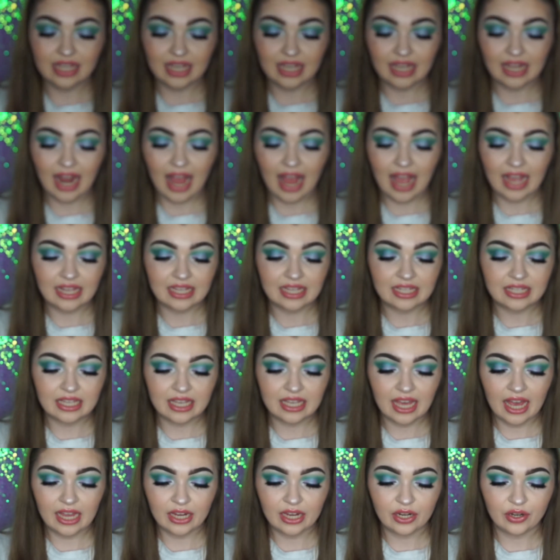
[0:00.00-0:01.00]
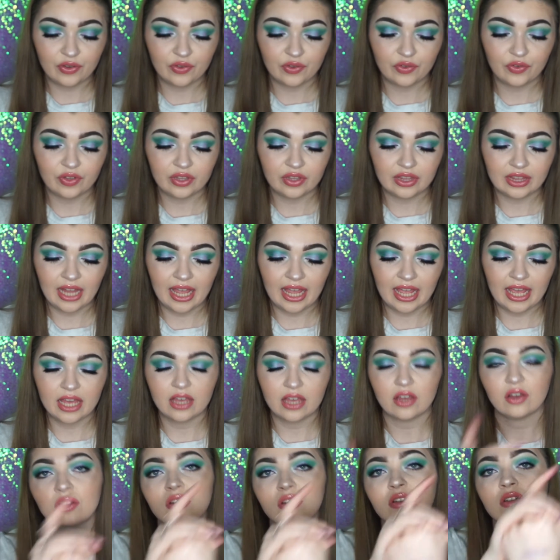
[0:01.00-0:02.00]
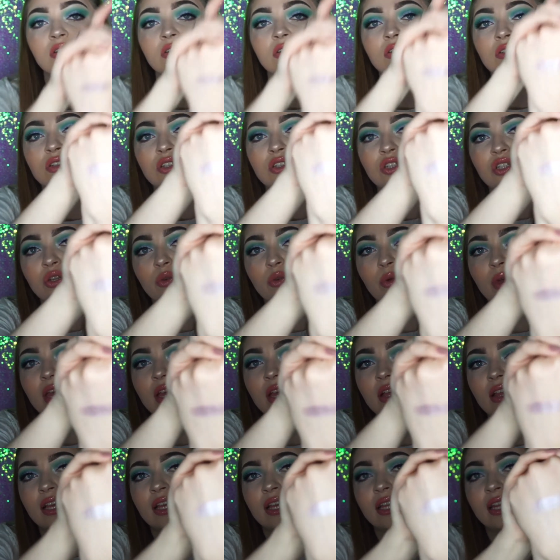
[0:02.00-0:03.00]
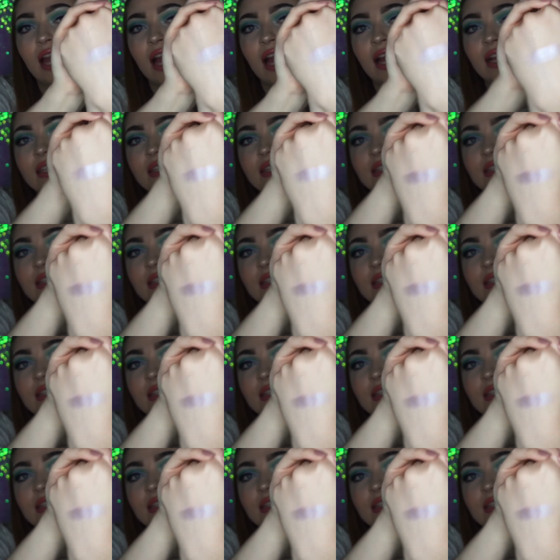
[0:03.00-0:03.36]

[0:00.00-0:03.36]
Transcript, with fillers: like an icy kind of layer to it, like an ice.